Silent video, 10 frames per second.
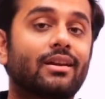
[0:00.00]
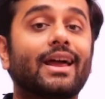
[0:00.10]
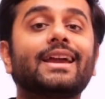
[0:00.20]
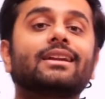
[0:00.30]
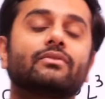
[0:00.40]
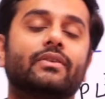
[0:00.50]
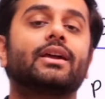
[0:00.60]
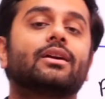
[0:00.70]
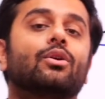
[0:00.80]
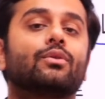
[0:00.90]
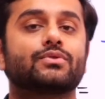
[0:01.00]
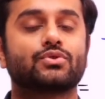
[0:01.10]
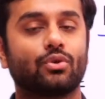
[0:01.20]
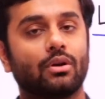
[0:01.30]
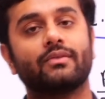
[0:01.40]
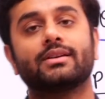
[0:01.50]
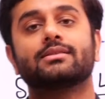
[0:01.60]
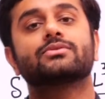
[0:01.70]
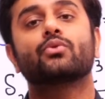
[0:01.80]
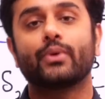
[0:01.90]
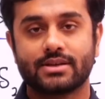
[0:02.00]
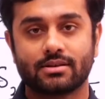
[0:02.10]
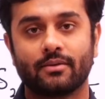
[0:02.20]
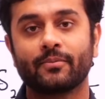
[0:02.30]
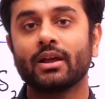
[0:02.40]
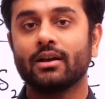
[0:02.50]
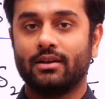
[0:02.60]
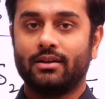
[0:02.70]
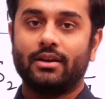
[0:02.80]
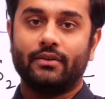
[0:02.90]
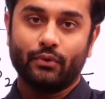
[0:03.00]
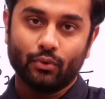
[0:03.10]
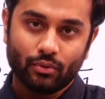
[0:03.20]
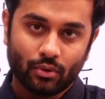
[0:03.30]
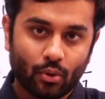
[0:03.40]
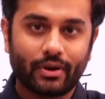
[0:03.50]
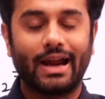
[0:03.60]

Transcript: right way of solving this question. If you look